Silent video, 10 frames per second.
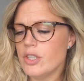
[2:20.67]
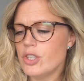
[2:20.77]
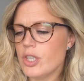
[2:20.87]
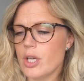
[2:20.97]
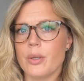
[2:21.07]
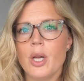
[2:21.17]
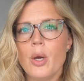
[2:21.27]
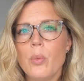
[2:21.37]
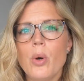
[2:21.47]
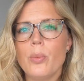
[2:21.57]
So
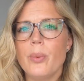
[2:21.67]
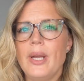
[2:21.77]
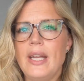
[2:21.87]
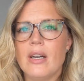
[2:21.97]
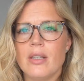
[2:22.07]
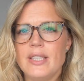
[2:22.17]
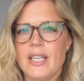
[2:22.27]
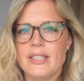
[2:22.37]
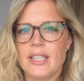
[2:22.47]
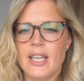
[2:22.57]
what we are
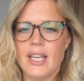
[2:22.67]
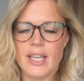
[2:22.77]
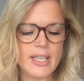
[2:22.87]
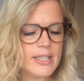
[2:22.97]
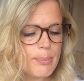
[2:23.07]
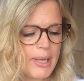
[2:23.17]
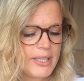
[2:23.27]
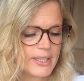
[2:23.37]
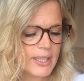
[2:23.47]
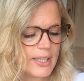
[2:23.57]
testing here is
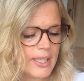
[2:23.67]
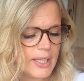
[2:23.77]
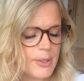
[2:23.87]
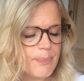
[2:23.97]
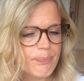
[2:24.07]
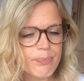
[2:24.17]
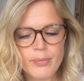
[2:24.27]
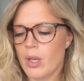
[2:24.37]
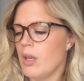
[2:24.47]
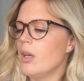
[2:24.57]
basically
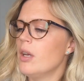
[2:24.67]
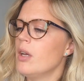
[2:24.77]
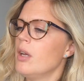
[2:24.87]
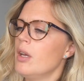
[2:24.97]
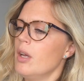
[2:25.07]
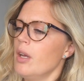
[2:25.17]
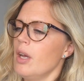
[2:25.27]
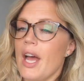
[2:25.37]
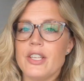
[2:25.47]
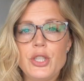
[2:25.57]

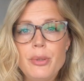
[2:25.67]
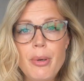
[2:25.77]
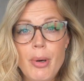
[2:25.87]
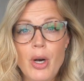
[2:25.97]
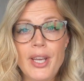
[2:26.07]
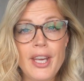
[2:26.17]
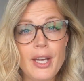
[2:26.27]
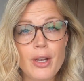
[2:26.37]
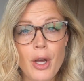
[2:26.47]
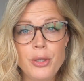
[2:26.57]
a
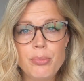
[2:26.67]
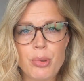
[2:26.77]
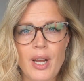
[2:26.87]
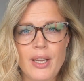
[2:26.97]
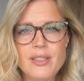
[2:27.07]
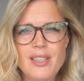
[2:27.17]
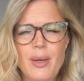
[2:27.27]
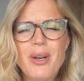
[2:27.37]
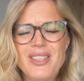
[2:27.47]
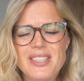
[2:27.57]
supermarket own brand,
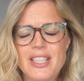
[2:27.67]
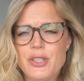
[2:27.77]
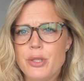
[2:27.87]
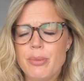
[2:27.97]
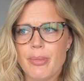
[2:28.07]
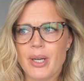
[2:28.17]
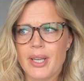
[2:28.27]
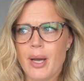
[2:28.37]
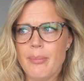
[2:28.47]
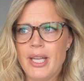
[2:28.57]
and when I say
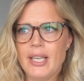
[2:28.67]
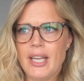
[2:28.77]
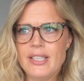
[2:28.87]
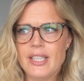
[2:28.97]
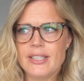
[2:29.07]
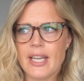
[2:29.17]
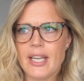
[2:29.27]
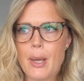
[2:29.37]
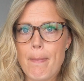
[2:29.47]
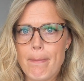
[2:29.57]
supermarket, I mean it is
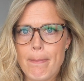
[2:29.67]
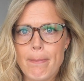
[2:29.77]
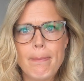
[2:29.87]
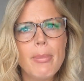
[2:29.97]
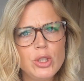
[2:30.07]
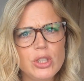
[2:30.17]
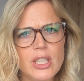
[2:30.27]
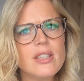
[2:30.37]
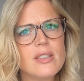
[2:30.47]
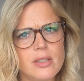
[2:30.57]
a
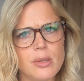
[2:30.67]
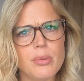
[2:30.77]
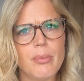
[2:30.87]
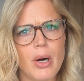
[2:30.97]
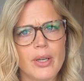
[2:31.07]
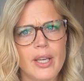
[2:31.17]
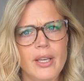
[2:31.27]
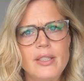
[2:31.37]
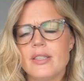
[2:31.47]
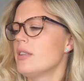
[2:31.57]
budget
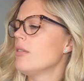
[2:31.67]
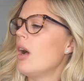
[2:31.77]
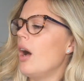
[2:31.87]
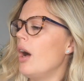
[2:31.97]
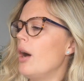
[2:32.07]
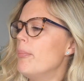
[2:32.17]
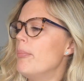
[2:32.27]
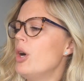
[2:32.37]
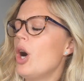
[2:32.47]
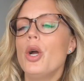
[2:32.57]
supermarket
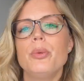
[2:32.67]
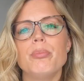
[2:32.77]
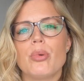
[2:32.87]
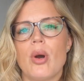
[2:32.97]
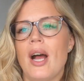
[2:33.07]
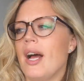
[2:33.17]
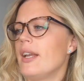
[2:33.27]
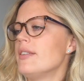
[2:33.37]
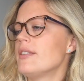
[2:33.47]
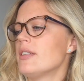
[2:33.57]
own
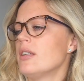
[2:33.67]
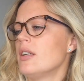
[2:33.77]
brand